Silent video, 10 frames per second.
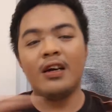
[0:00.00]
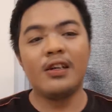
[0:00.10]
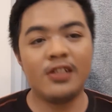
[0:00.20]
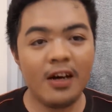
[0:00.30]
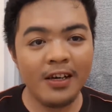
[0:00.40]

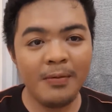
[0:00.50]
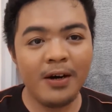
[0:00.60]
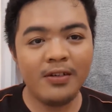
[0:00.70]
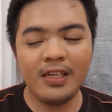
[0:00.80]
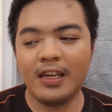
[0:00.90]
Talking
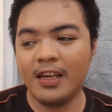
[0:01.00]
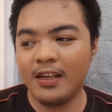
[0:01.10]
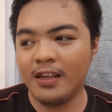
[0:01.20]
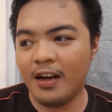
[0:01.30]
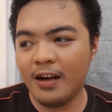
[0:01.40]
about
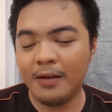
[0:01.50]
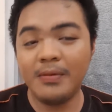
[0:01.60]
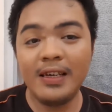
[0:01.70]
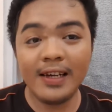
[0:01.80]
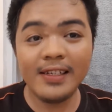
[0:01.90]
dating,
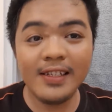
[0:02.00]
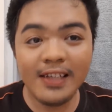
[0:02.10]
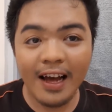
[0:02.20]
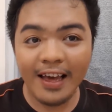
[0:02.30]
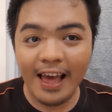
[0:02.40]
yes,
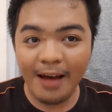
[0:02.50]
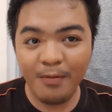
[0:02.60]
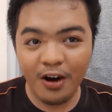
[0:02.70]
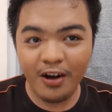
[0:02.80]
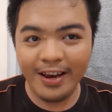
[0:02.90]
I
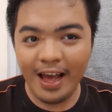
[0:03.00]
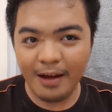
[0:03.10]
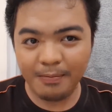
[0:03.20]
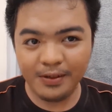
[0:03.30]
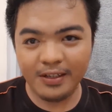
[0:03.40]
am on
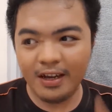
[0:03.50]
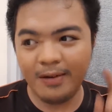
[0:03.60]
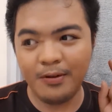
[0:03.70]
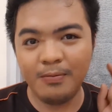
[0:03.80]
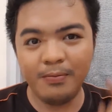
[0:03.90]
apps. I
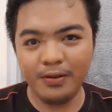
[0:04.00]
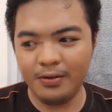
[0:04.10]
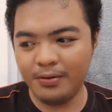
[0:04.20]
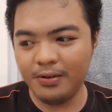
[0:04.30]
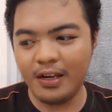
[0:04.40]
am on
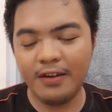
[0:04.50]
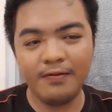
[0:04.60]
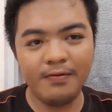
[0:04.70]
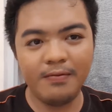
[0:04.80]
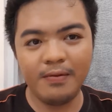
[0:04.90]
Blued,
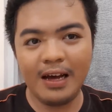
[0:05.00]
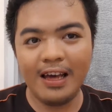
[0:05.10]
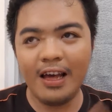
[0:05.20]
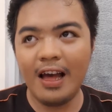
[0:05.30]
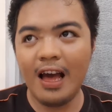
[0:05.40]

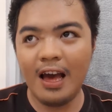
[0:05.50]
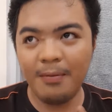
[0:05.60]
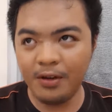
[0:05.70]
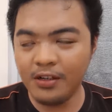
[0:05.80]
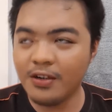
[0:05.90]
I
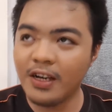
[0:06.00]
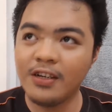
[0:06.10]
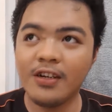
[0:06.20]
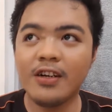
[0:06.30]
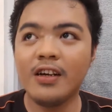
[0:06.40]
am on
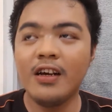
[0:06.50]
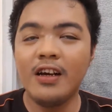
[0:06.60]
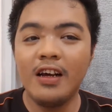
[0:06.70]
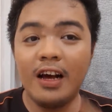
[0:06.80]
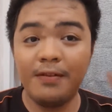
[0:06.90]

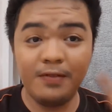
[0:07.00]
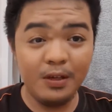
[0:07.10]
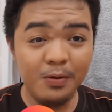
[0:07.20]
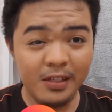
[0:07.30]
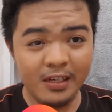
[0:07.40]
Grindr, I've
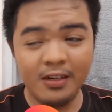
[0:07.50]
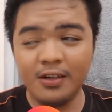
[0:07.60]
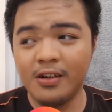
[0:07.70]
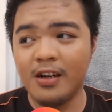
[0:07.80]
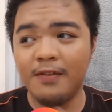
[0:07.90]
used
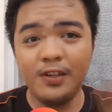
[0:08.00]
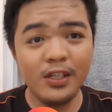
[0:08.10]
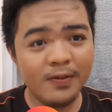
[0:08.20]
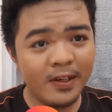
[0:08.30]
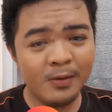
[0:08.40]
Tinder, I've
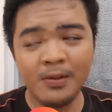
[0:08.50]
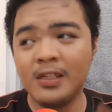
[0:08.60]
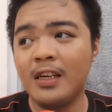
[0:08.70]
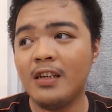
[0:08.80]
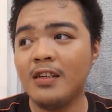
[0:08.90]
used Facebook
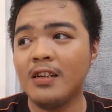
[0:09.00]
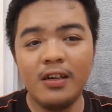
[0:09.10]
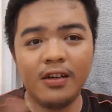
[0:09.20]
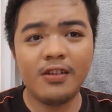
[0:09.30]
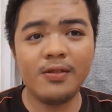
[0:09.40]
Dating,
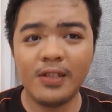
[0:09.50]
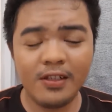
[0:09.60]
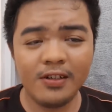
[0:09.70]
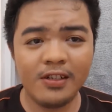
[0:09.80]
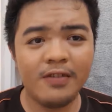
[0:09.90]
all those
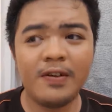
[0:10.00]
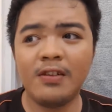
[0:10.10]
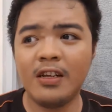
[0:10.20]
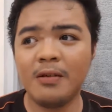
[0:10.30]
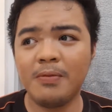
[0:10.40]
other stuff
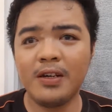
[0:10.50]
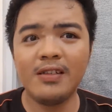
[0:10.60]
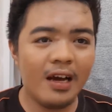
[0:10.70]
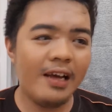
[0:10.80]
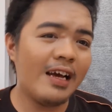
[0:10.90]
out there,
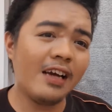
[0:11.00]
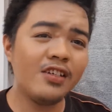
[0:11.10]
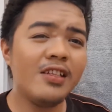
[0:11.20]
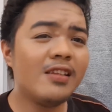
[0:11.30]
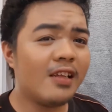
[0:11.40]
but I
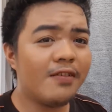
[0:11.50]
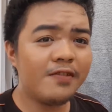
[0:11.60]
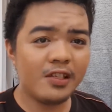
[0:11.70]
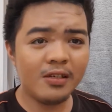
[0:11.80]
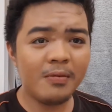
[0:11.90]
actually
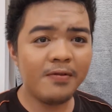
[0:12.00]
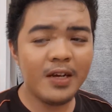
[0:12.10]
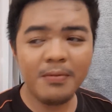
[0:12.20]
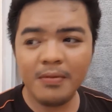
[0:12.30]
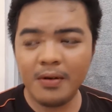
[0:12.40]
left some of
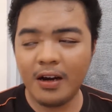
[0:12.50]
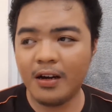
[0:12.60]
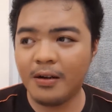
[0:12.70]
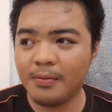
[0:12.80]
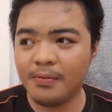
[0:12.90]

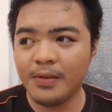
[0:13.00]
them.